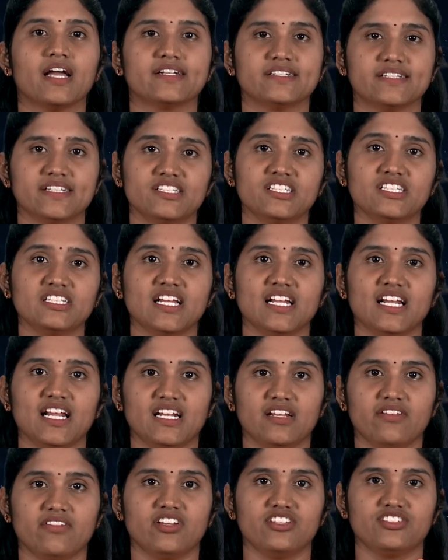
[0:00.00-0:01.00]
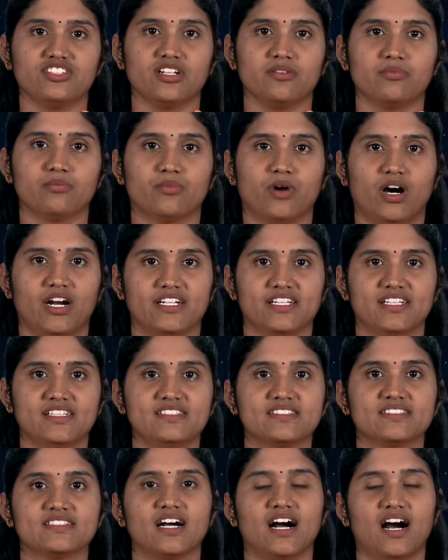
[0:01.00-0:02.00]
Digital elevation models
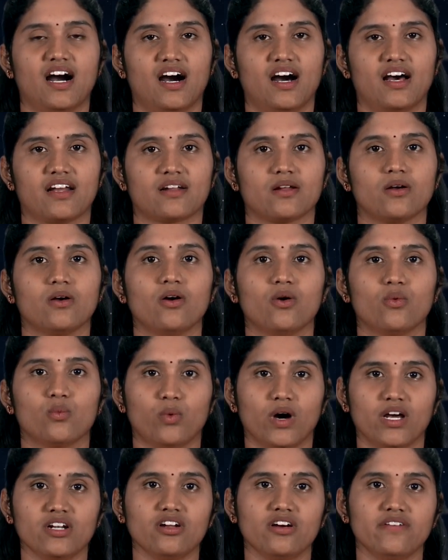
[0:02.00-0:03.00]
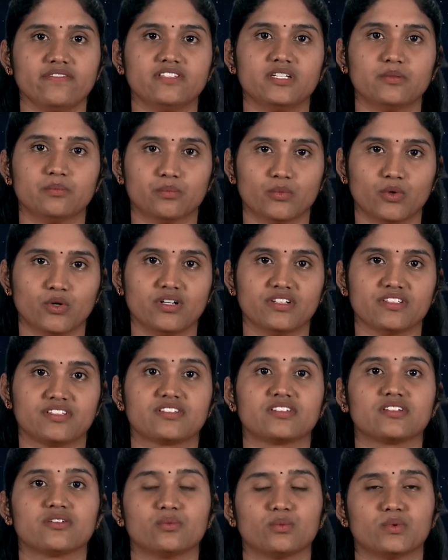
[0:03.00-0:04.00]
are one of the
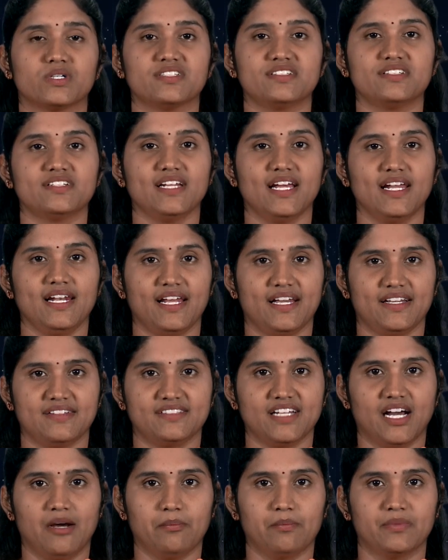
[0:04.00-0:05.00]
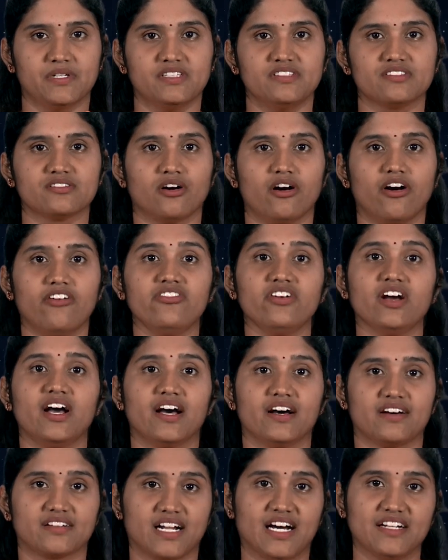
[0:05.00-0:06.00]
most versatile examples of
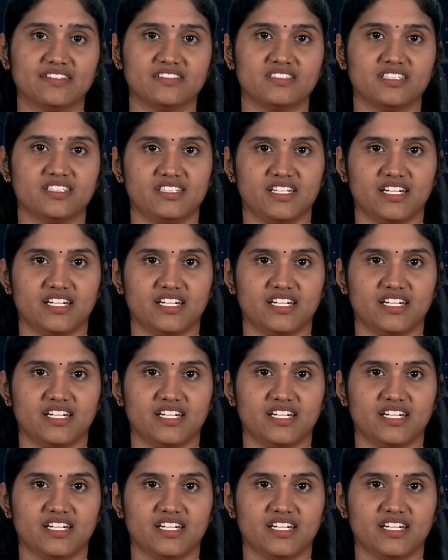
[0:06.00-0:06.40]
raster